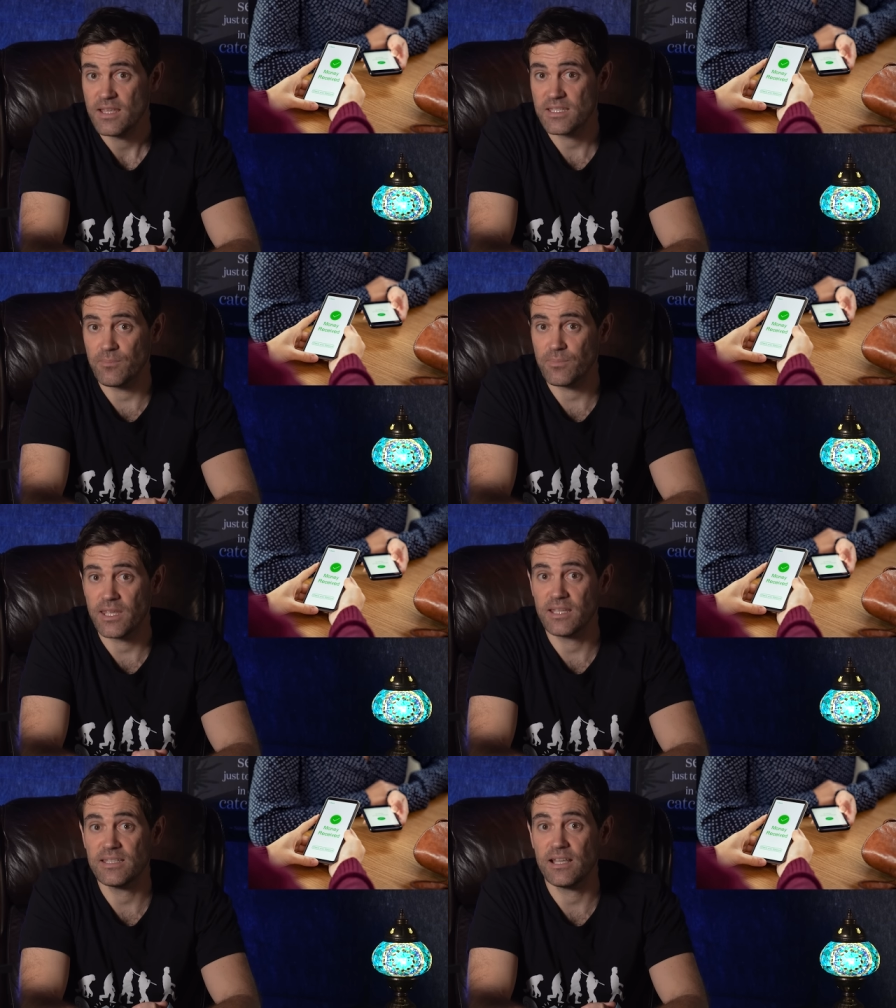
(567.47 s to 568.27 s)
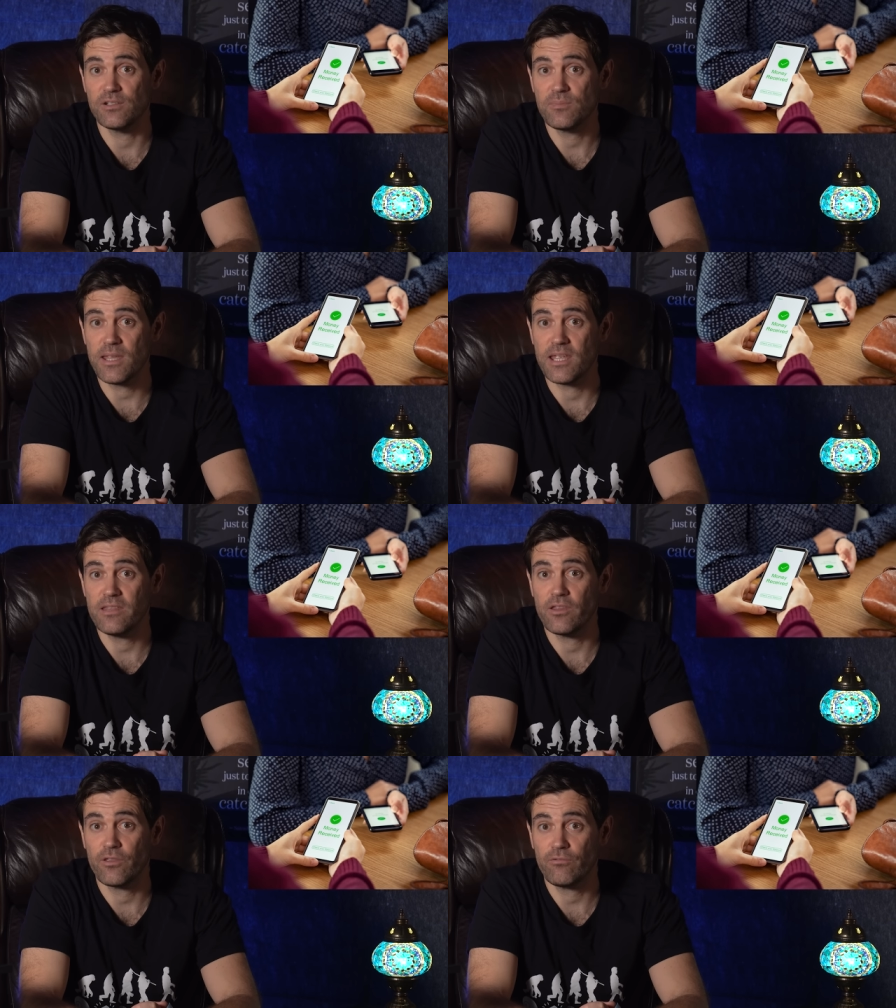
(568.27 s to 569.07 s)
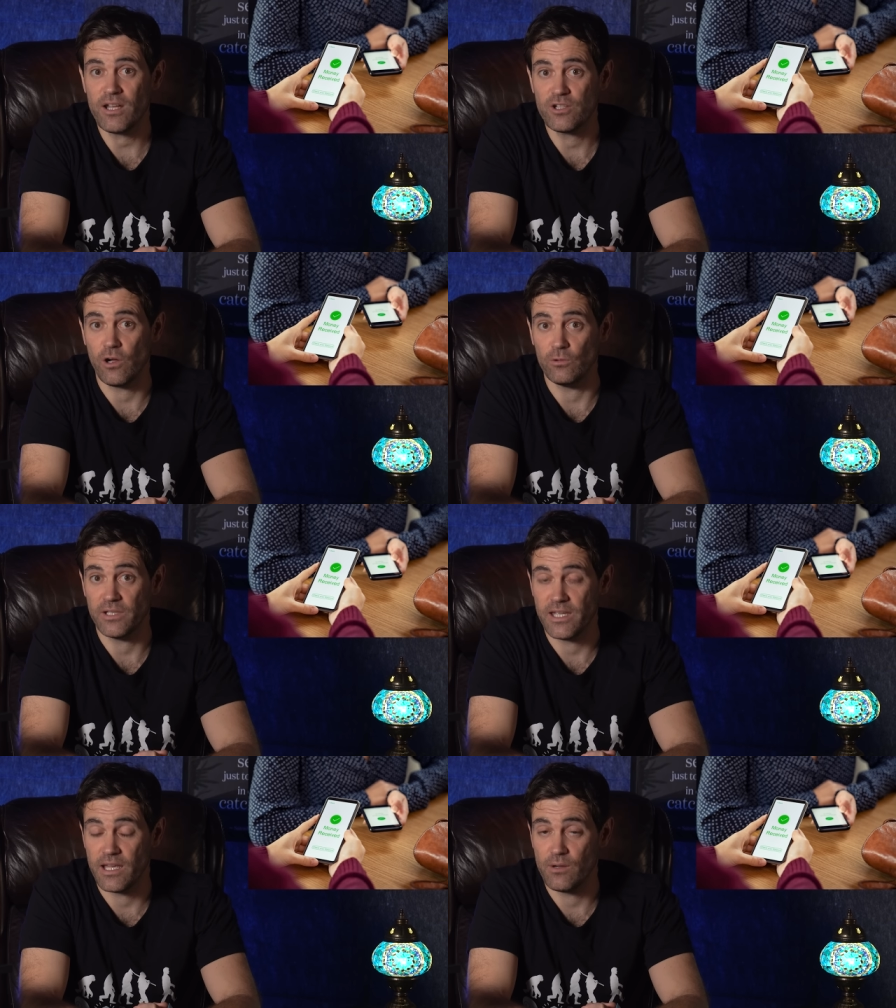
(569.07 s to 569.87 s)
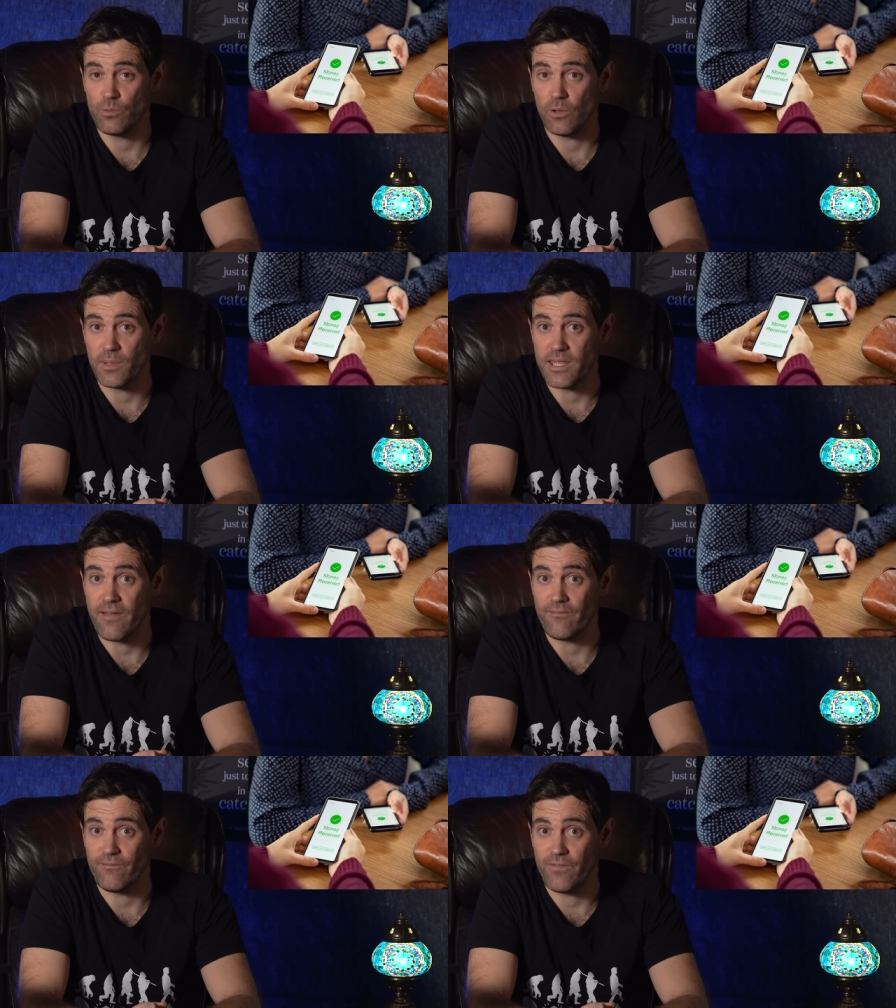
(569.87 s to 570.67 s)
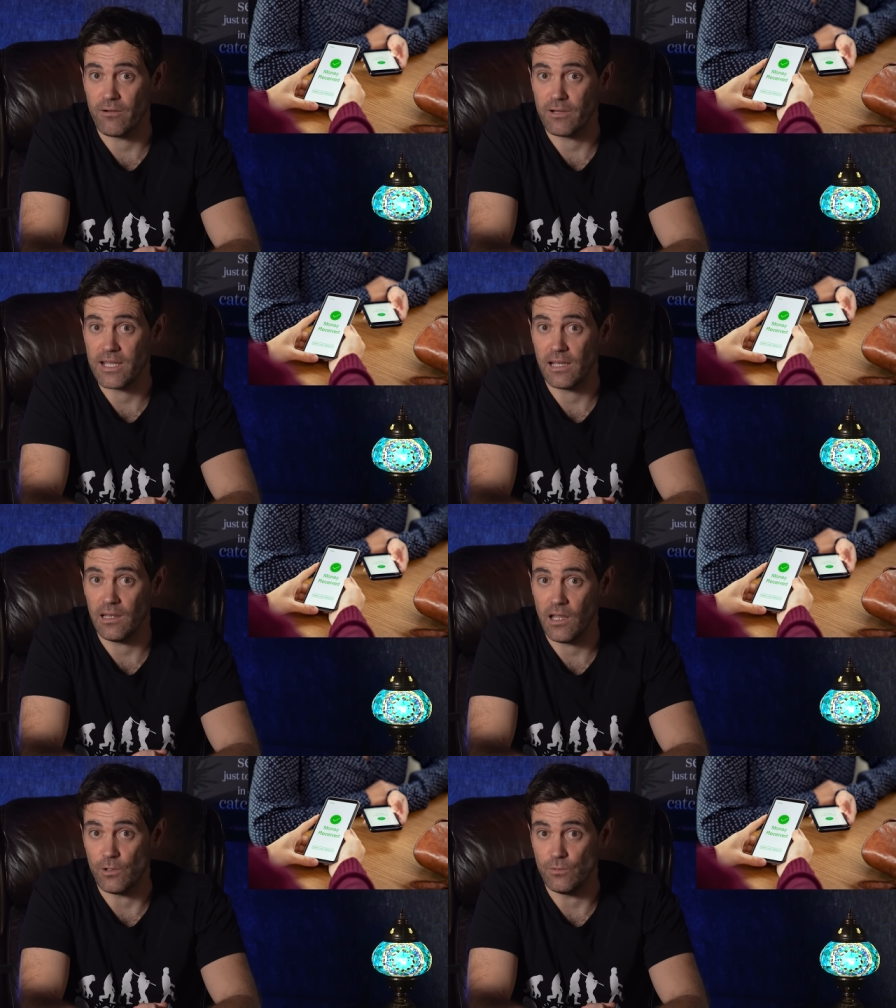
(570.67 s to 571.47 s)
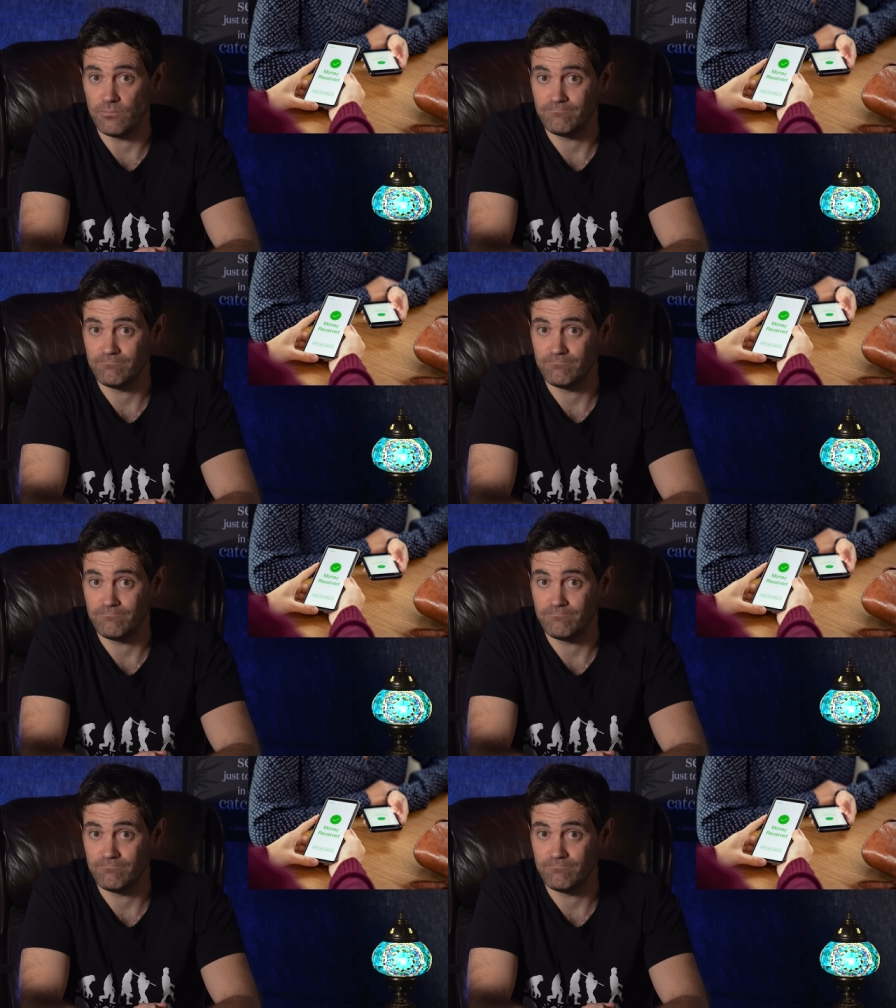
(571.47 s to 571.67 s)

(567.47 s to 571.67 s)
Something tells me the threshold here will be very low.